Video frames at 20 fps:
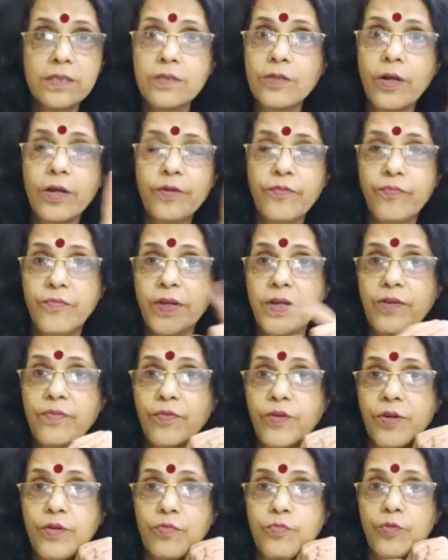not fit
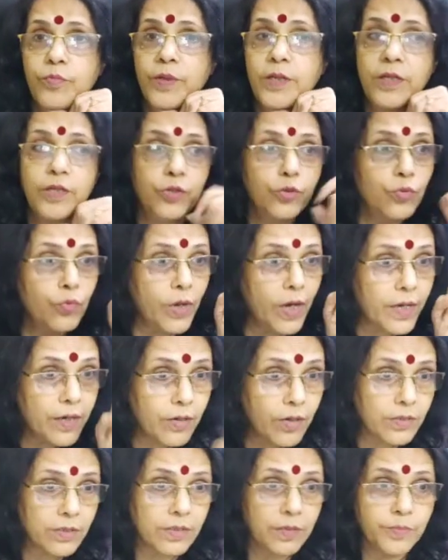for a woman. You are
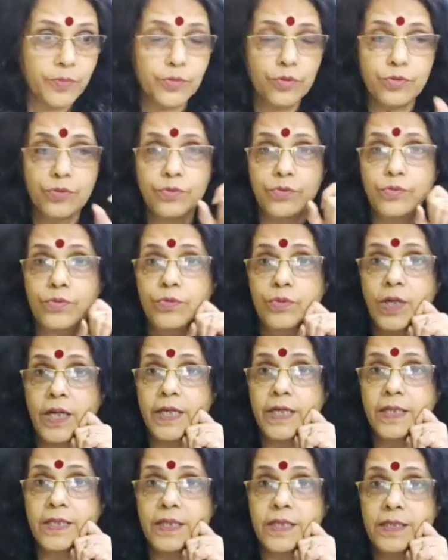not supposed to do
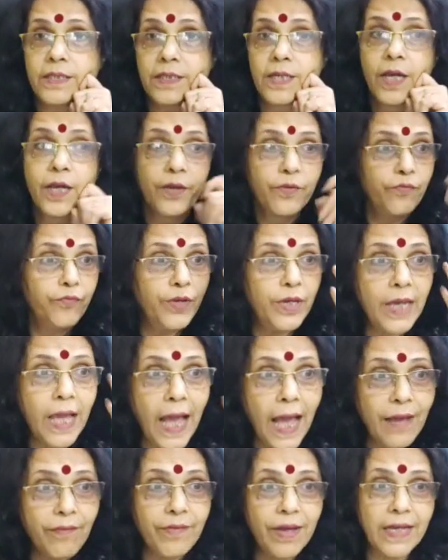like this. We
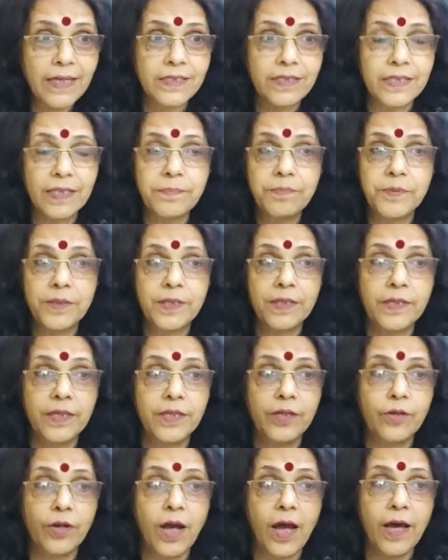have
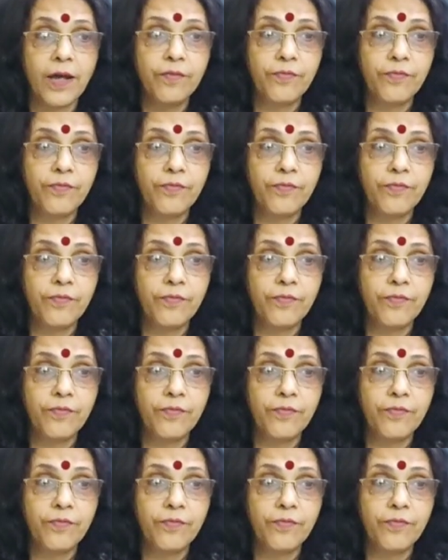accepted our